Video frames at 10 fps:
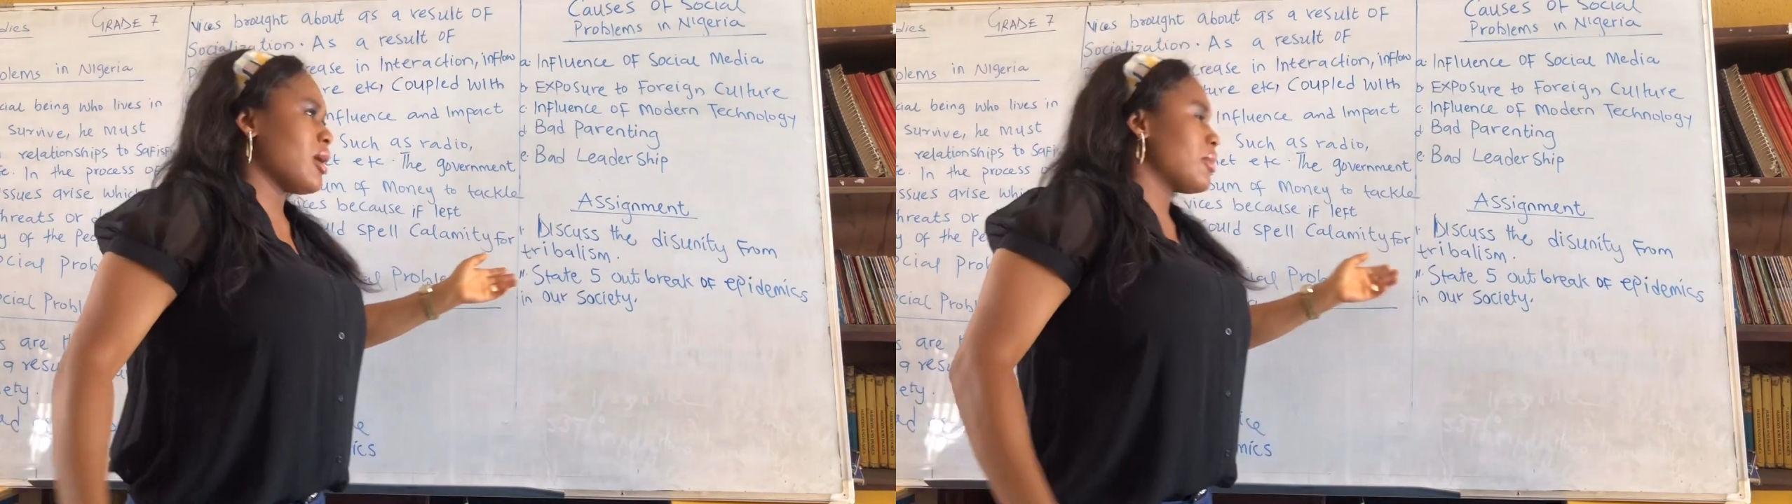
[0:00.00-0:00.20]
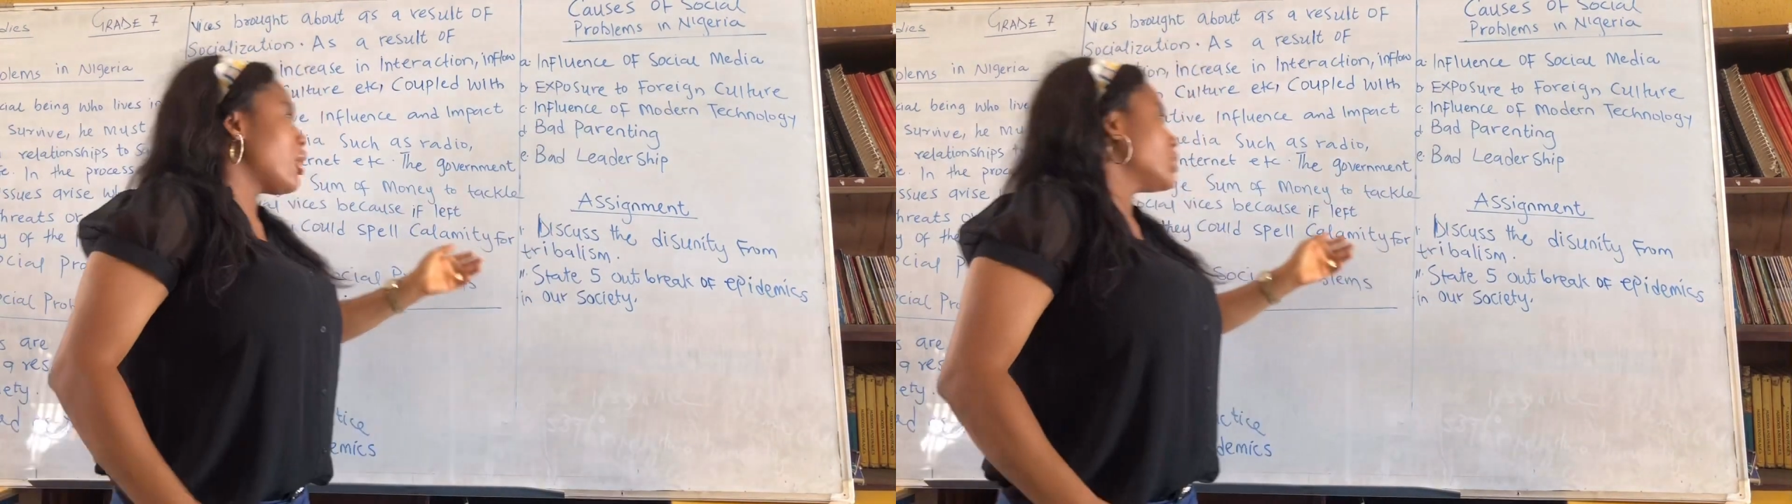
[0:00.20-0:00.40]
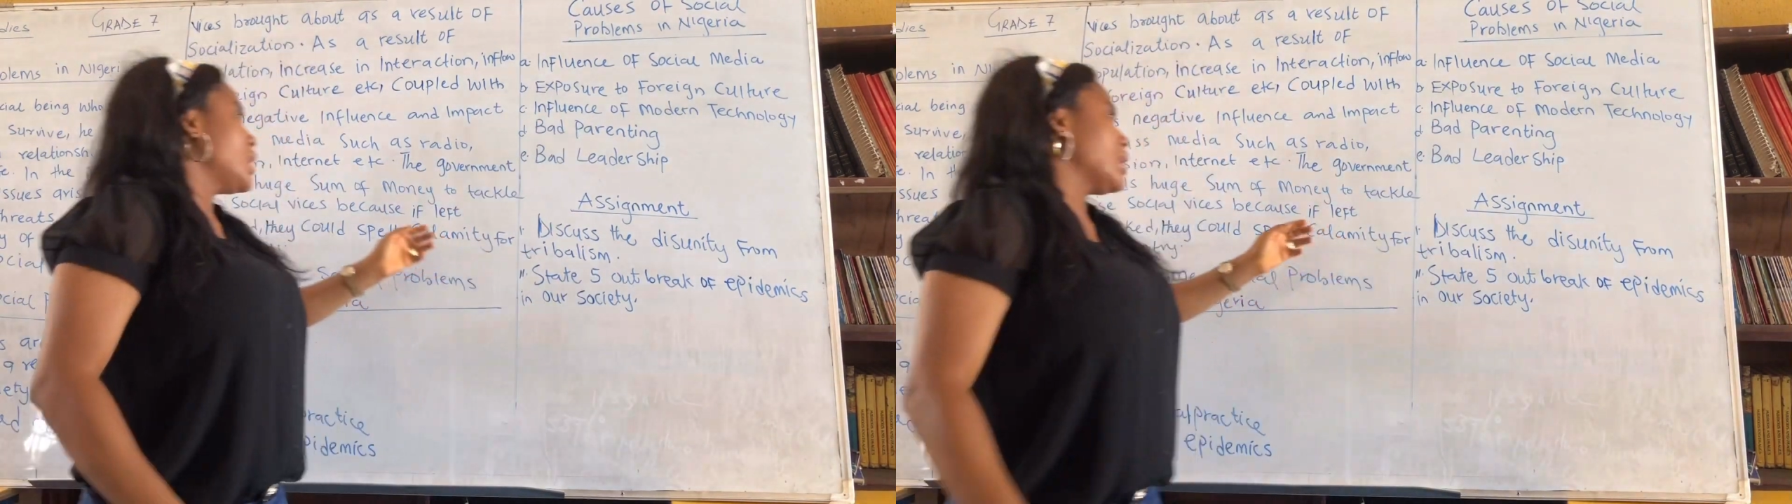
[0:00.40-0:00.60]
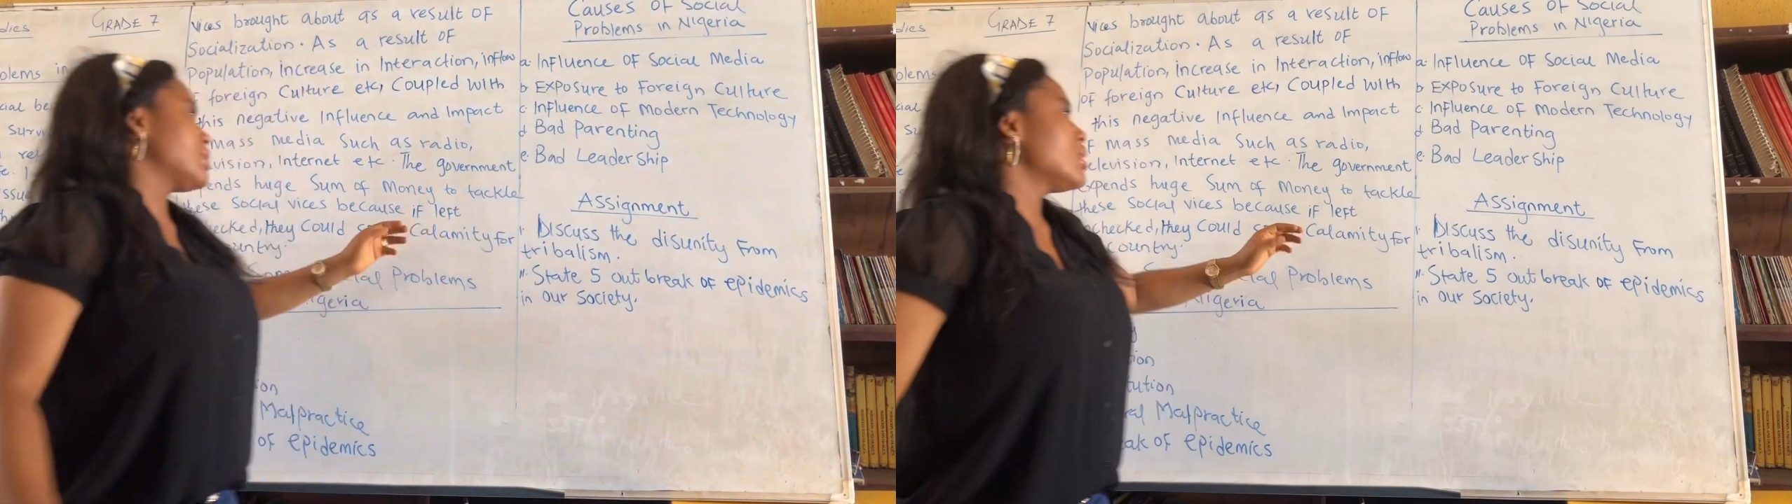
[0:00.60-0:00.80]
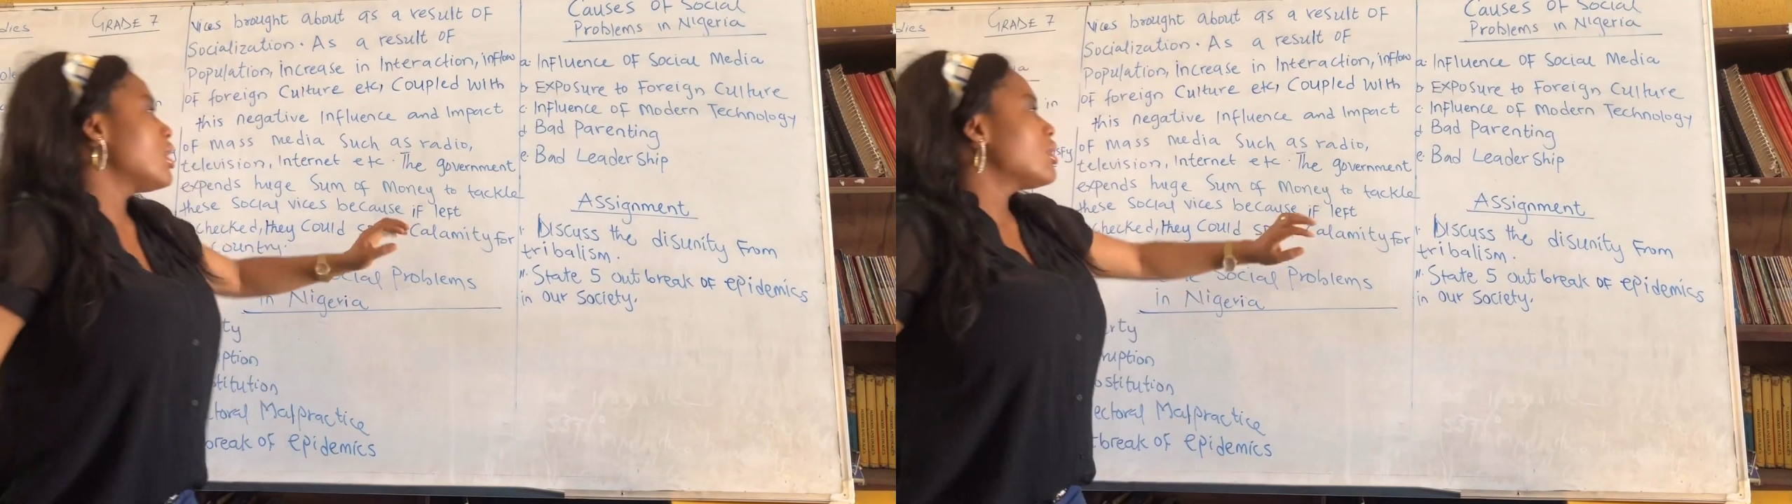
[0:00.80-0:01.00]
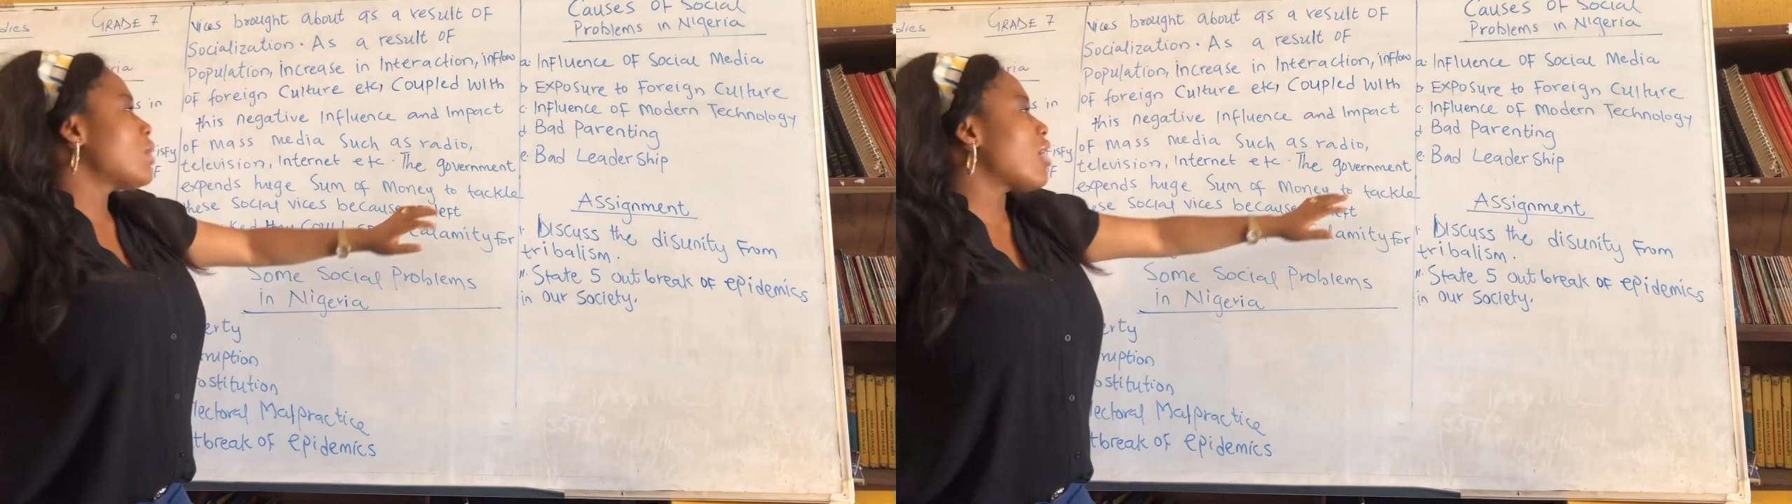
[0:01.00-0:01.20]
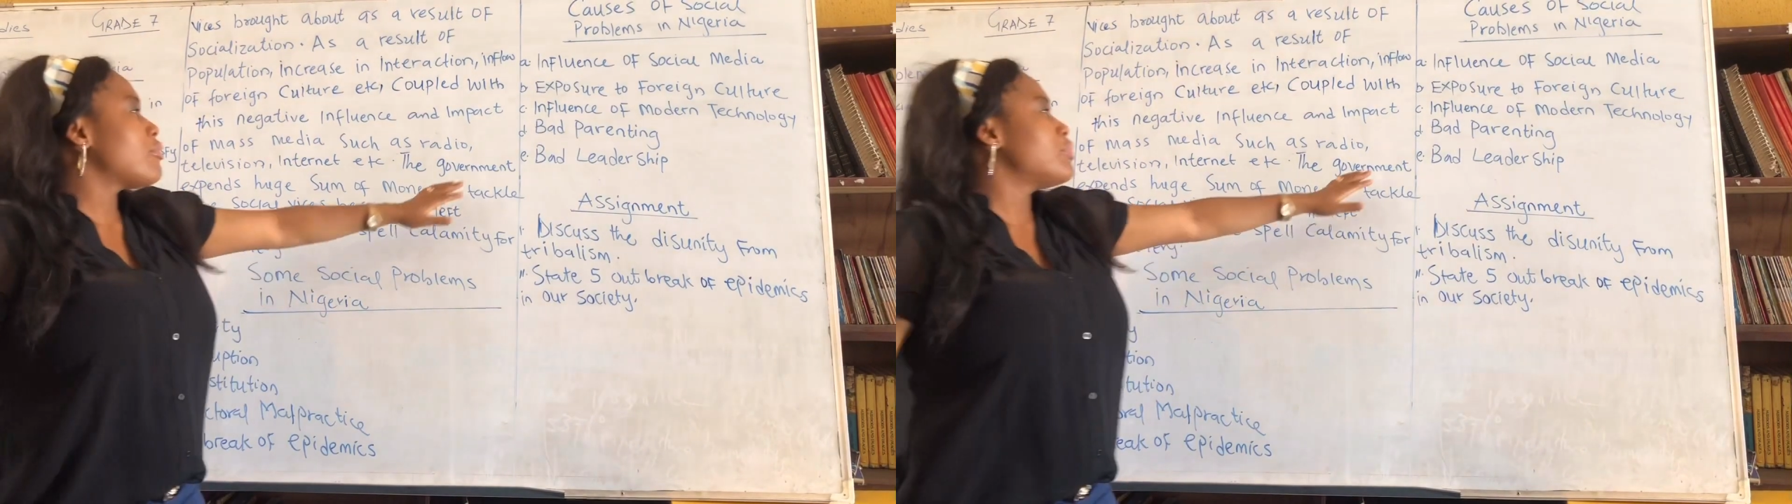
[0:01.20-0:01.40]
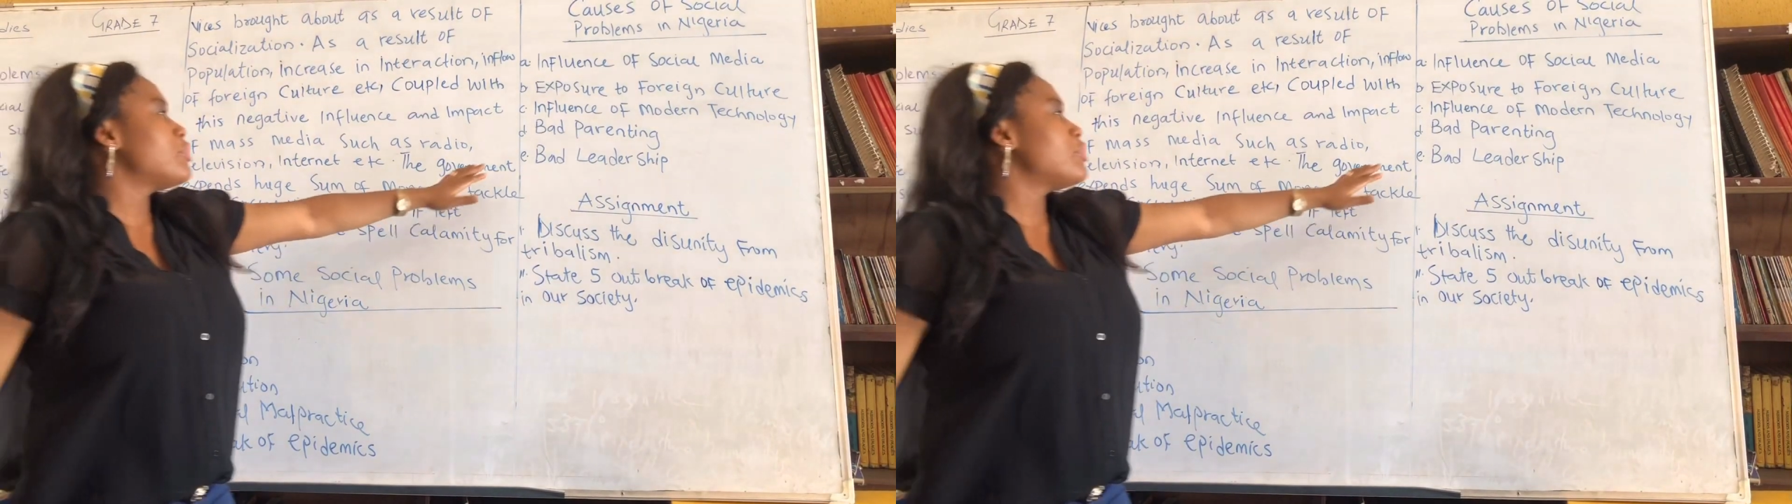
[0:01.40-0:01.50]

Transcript: all that. We have